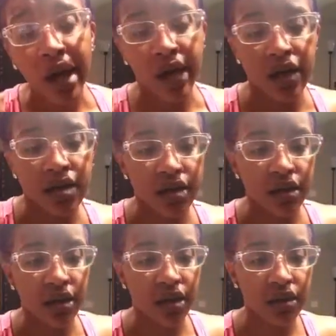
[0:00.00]
uh,
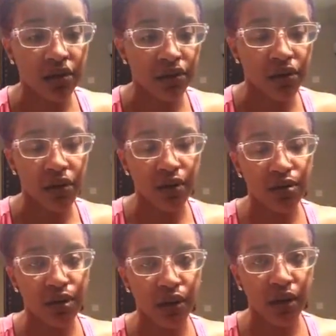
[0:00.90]
for those
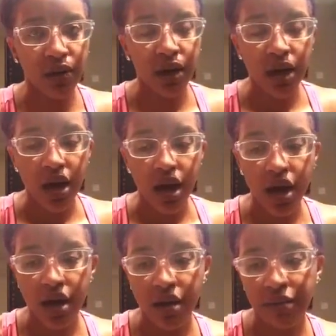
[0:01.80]
who don't know
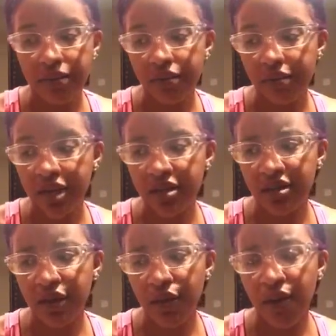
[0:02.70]
um, and
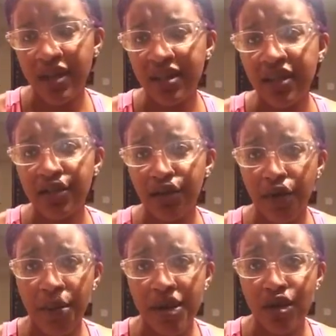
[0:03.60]
so it's easier
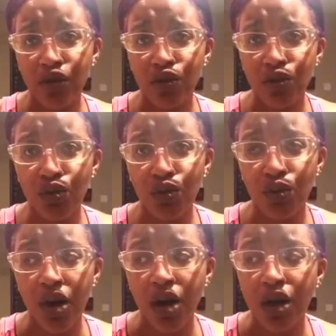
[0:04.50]
for me to
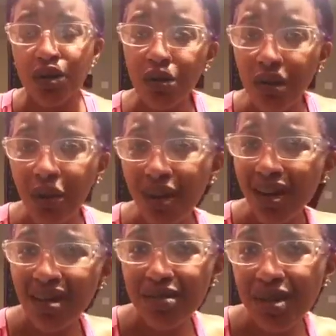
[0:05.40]
do them on the
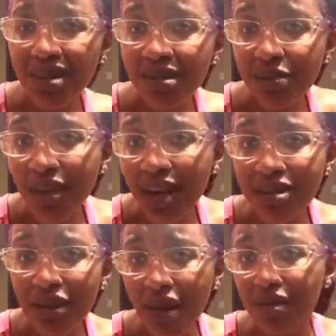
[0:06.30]
weekends because we
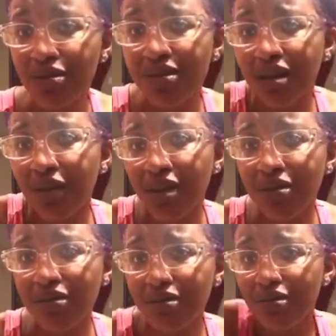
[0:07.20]
actually go out and do stuff. We
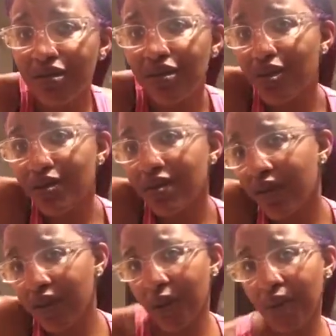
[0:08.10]
don't do stuff
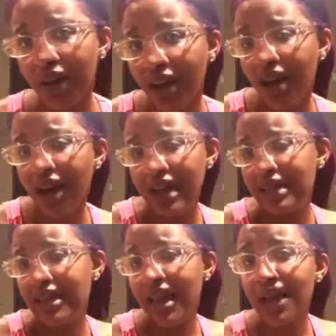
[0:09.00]
on the weekday. I
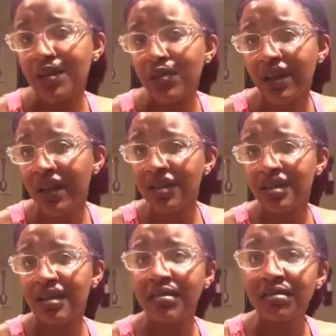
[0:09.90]
sit in the house with
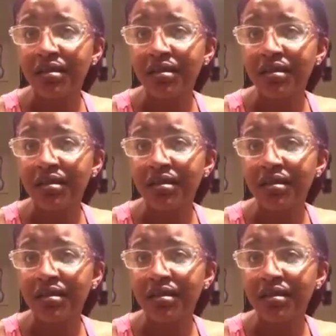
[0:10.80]
Kingston,